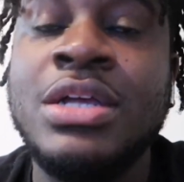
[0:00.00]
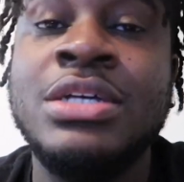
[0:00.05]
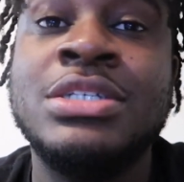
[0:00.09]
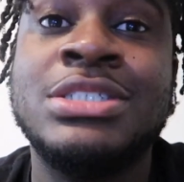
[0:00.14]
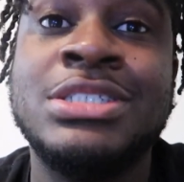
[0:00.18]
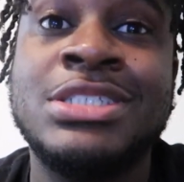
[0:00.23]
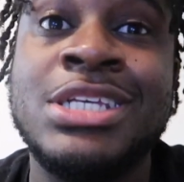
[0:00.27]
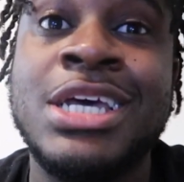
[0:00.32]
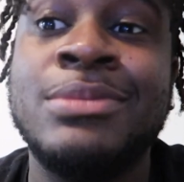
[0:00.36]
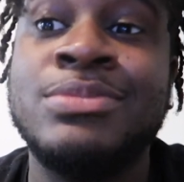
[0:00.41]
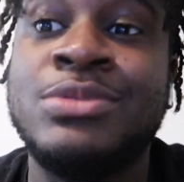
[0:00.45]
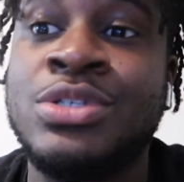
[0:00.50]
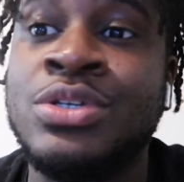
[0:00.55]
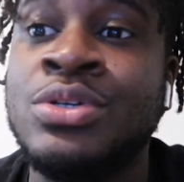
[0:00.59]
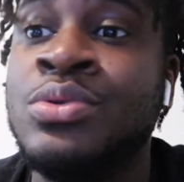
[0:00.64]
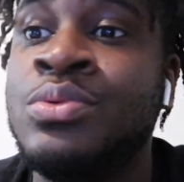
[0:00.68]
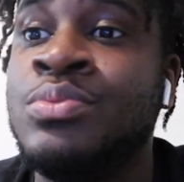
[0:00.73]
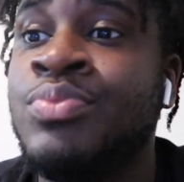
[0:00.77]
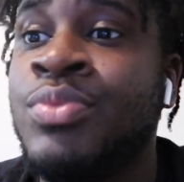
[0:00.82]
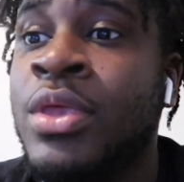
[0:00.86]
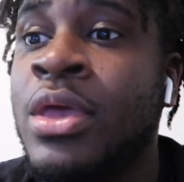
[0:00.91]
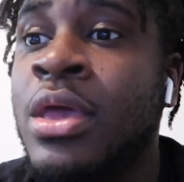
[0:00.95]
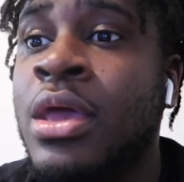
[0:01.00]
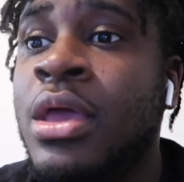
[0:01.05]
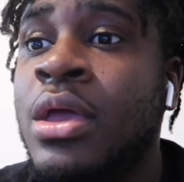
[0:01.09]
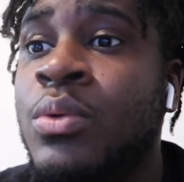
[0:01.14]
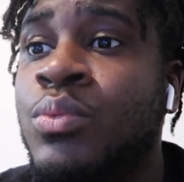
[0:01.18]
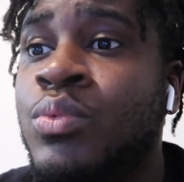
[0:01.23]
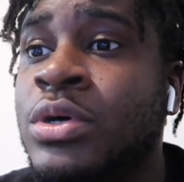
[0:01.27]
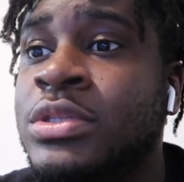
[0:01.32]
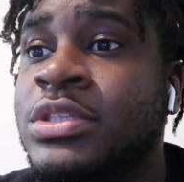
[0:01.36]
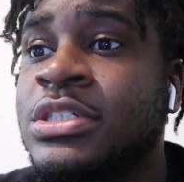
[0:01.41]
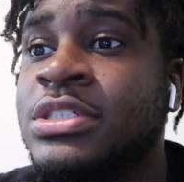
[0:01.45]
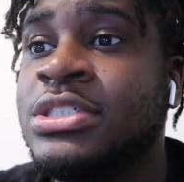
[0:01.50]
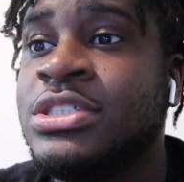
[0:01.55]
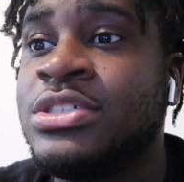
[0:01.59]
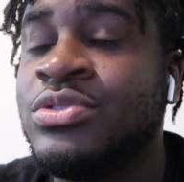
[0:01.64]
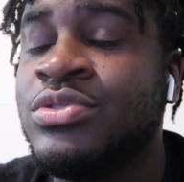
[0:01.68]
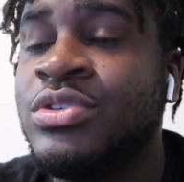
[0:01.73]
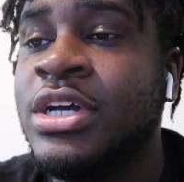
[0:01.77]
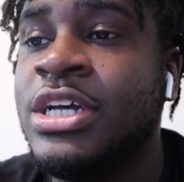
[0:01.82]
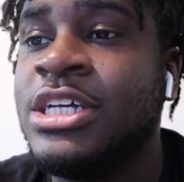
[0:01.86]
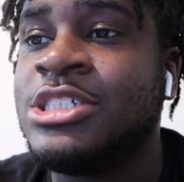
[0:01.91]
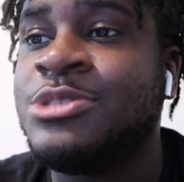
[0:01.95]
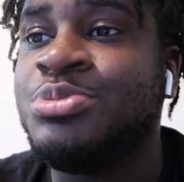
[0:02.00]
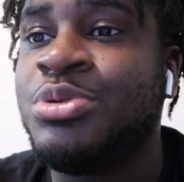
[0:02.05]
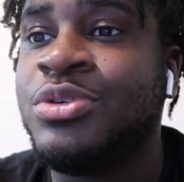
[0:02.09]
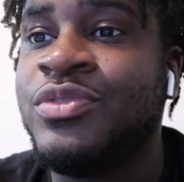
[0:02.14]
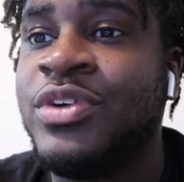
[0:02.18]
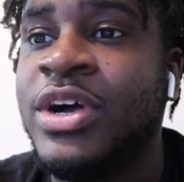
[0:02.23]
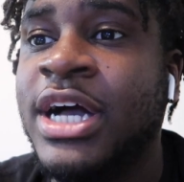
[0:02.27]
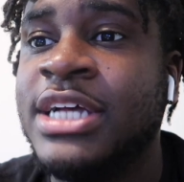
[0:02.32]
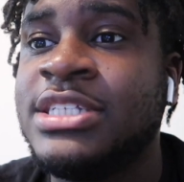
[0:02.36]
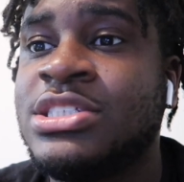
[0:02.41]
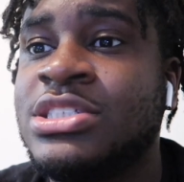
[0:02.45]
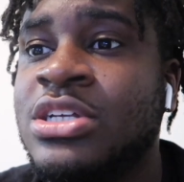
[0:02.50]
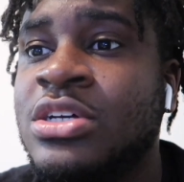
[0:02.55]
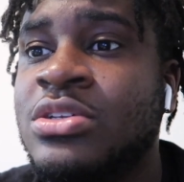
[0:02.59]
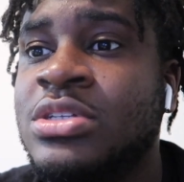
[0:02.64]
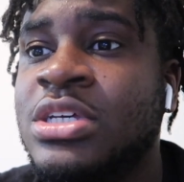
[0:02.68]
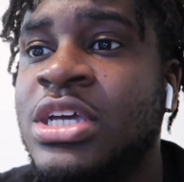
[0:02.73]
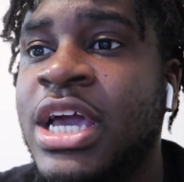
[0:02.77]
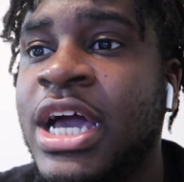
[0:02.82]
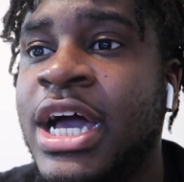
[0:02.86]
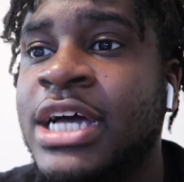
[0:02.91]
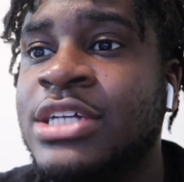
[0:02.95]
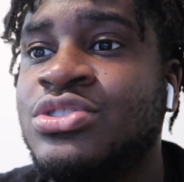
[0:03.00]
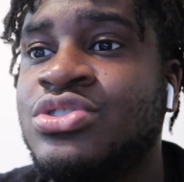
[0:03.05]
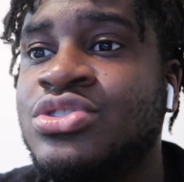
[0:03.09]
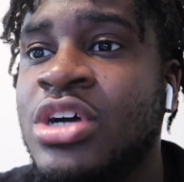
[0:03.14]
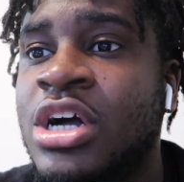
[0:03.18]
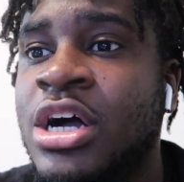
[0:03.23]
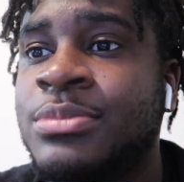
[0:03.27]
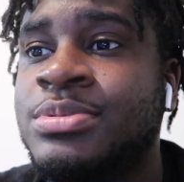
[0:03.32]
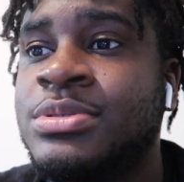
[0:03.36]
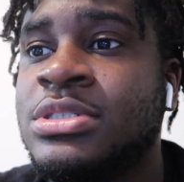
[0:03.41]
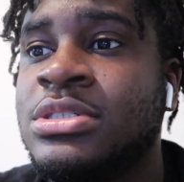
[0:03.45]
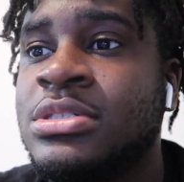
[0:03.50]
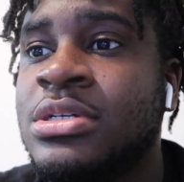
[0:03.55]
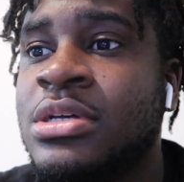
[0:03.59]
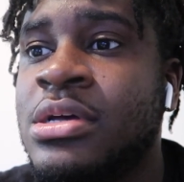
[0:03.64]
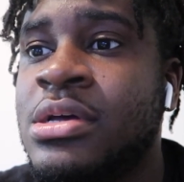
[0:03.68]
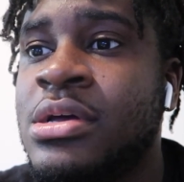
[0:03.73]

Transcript: Step two, with the syringe, provide slowly add drops